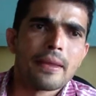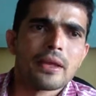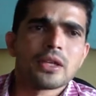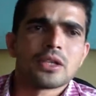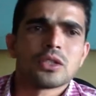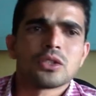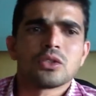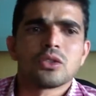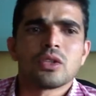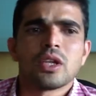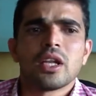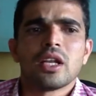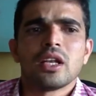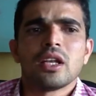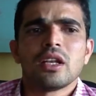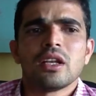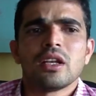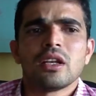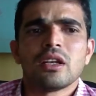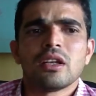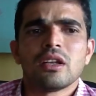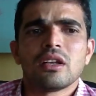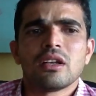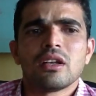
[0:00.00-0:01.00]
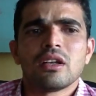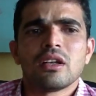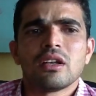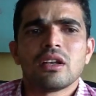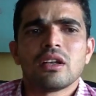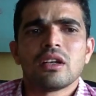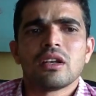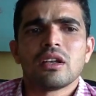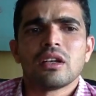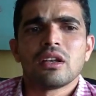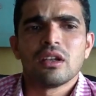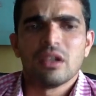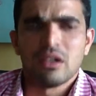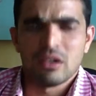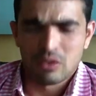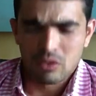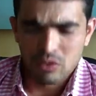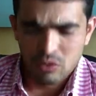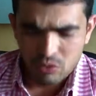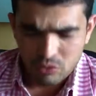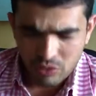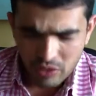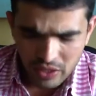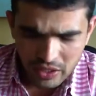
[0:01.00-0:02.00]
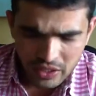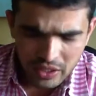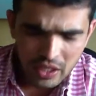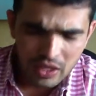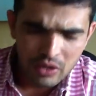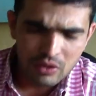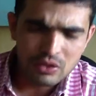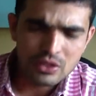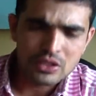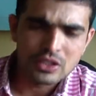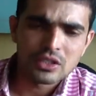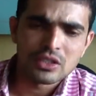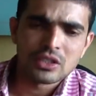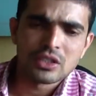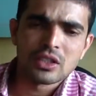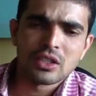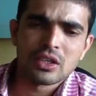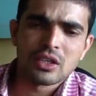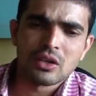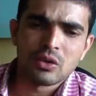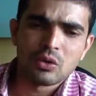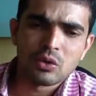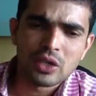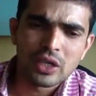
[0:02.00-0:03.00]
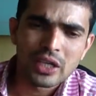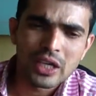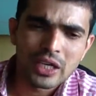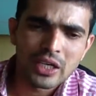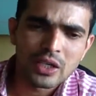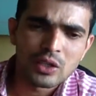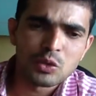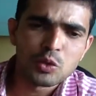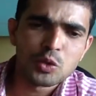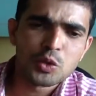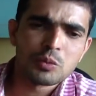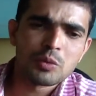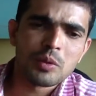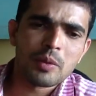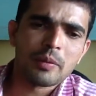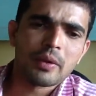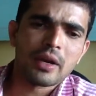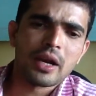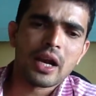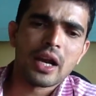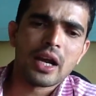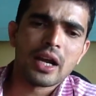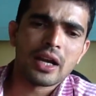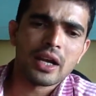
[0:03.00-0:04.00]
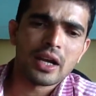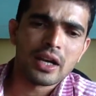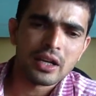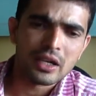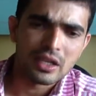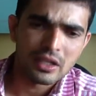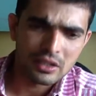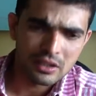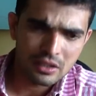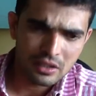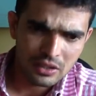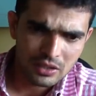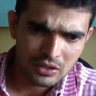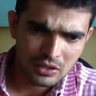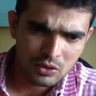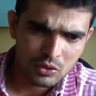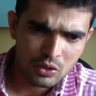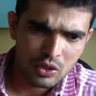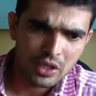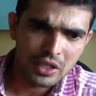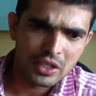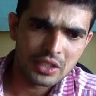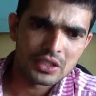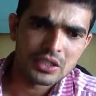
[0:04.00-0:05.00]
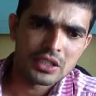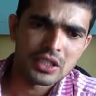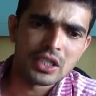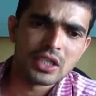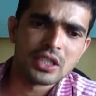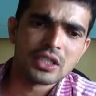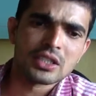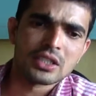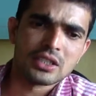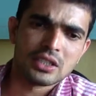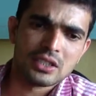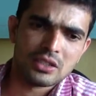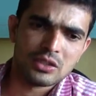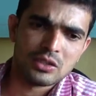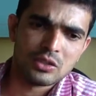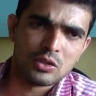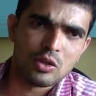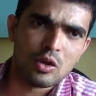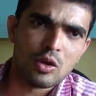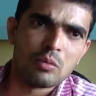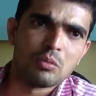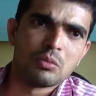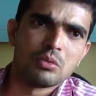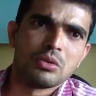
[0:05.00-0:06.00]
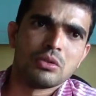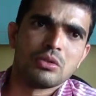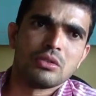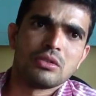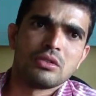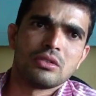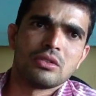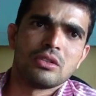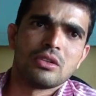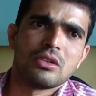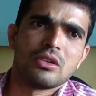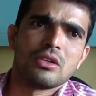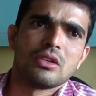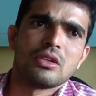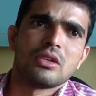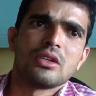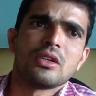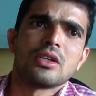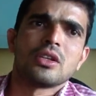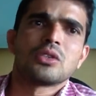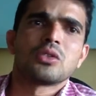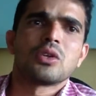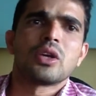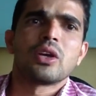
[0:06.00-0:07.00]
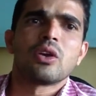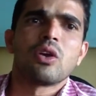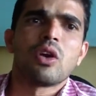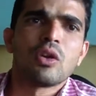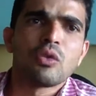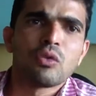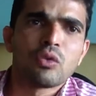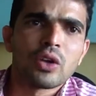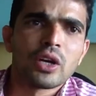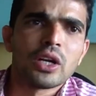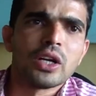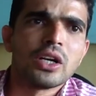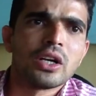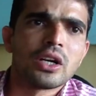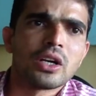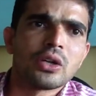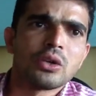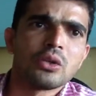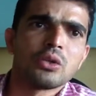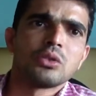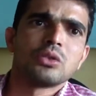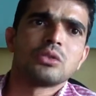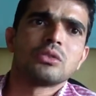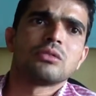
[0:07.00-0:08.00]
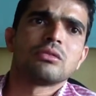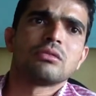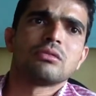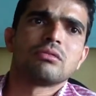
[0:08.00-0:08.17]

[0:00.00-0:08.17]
So then on fine day I was looking at a newspaper ad and I saw a sales job. So I gone for an interview.